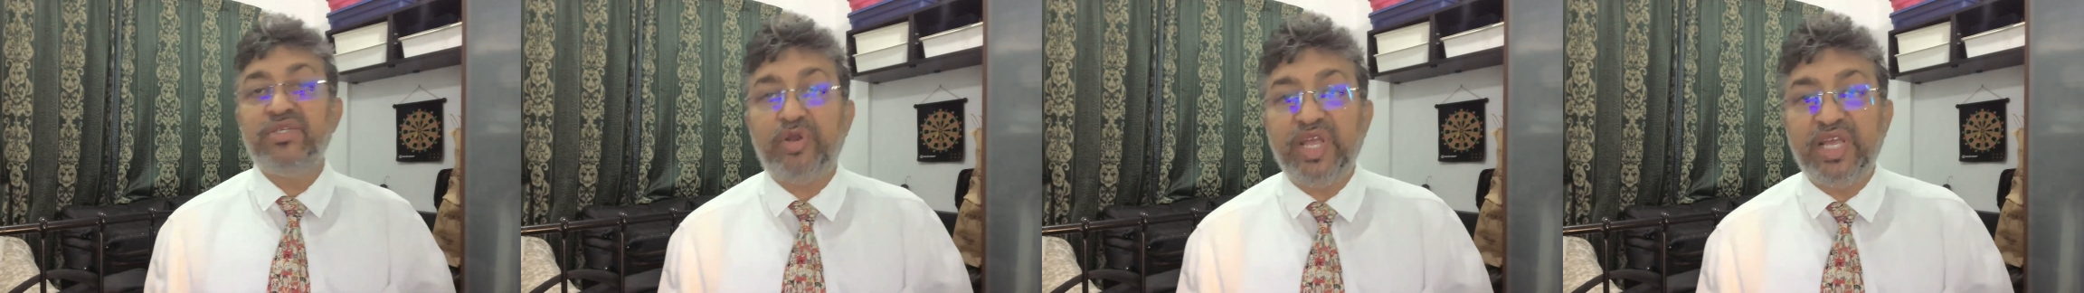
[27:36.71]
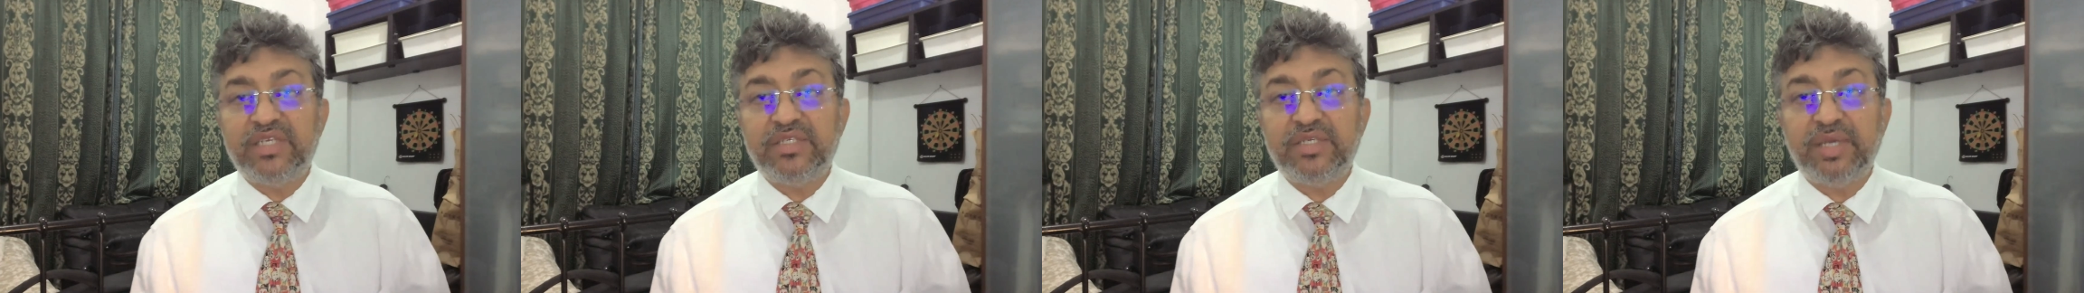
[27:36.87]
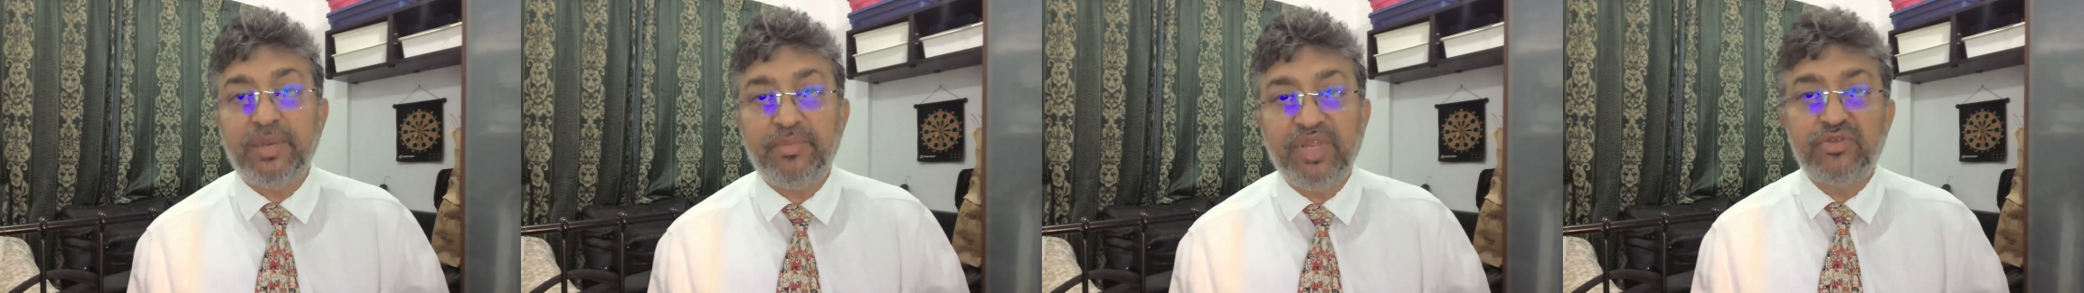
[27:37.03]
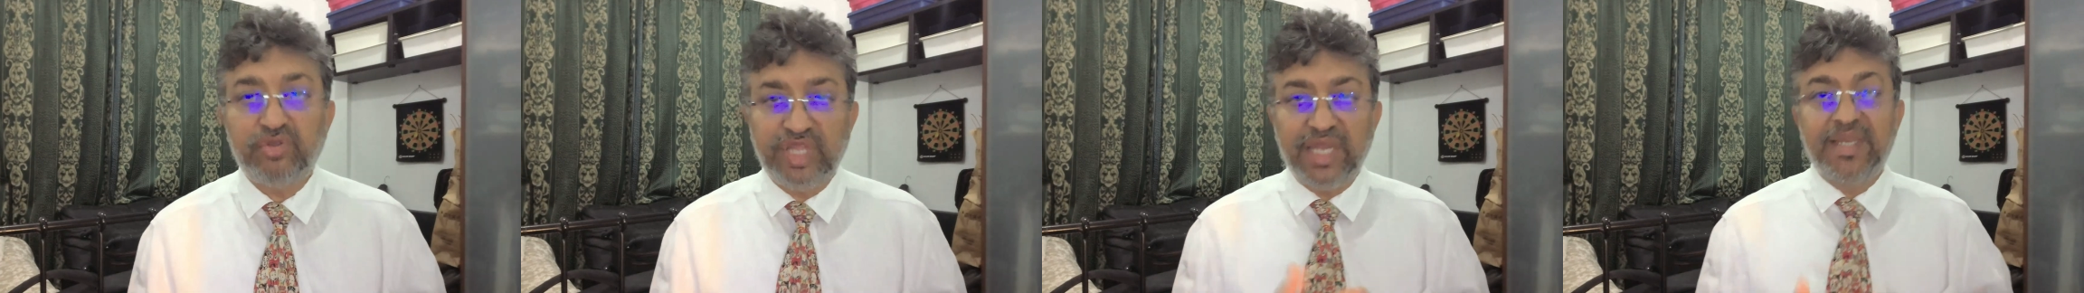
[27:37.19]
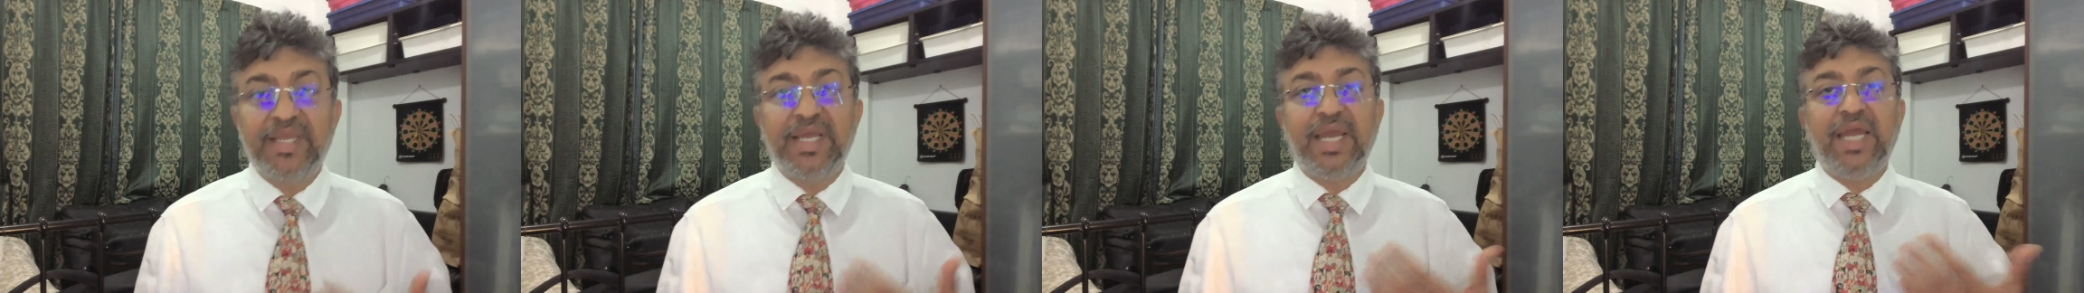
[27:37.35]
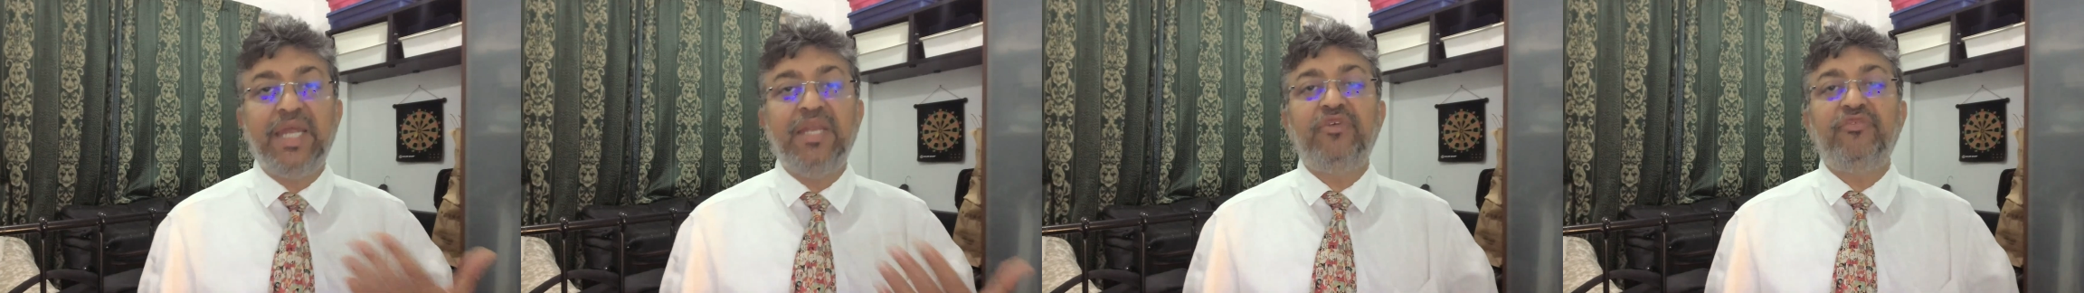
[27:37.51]
So that kind
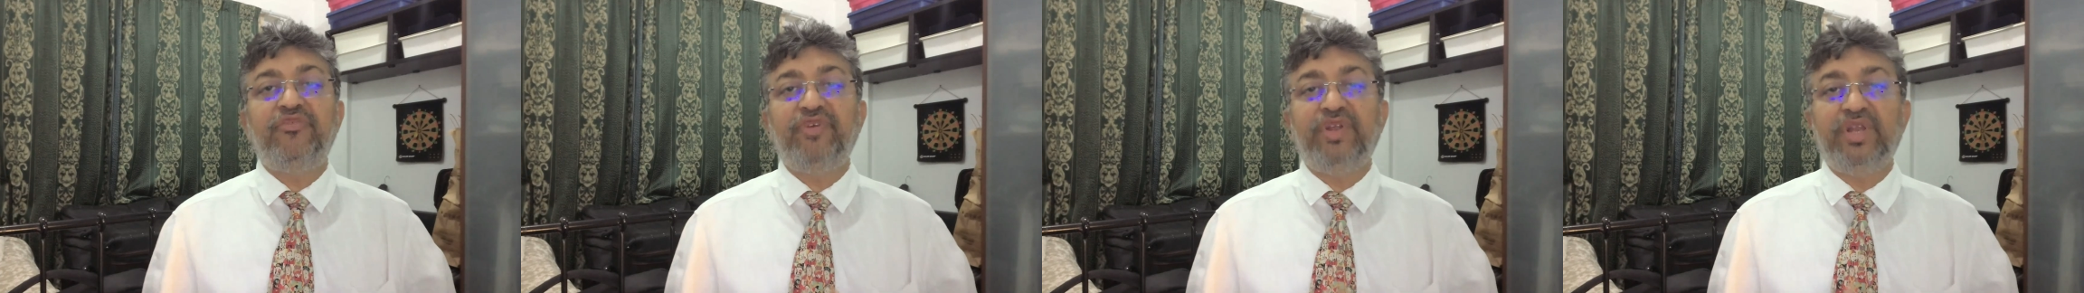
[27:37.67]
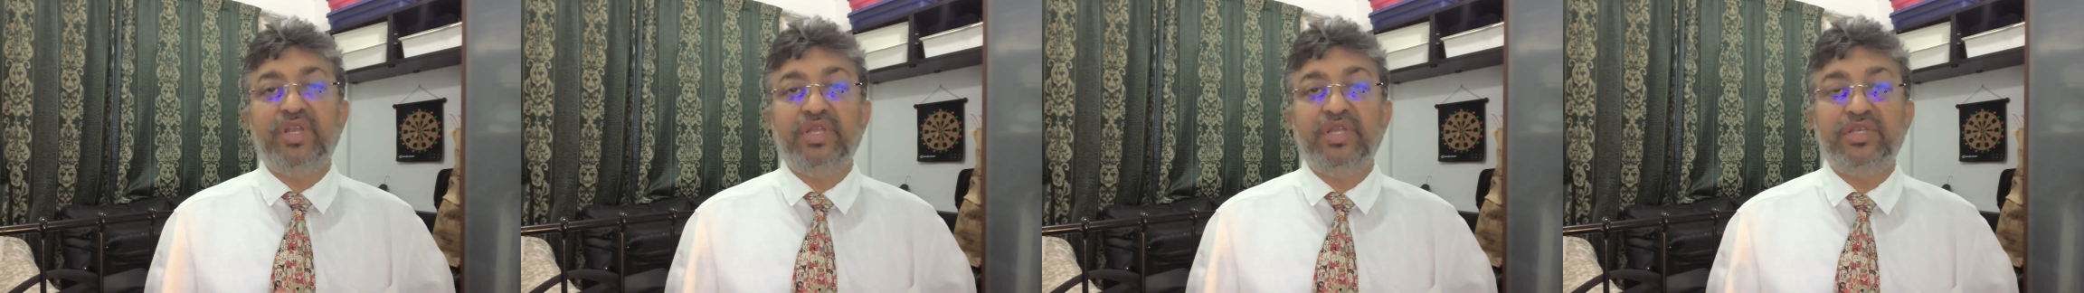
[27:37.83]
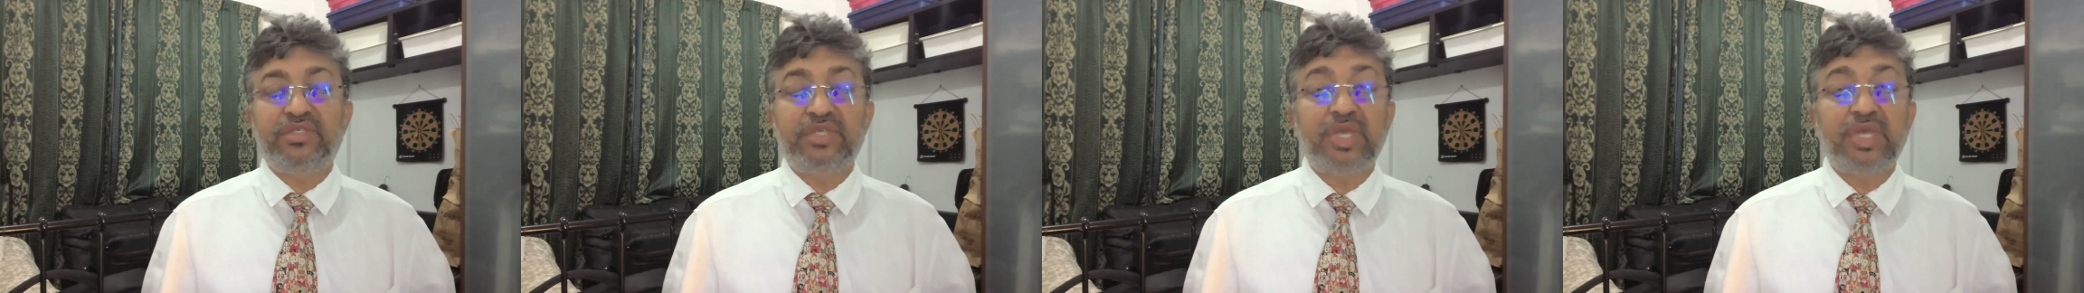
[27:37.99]
of a risk.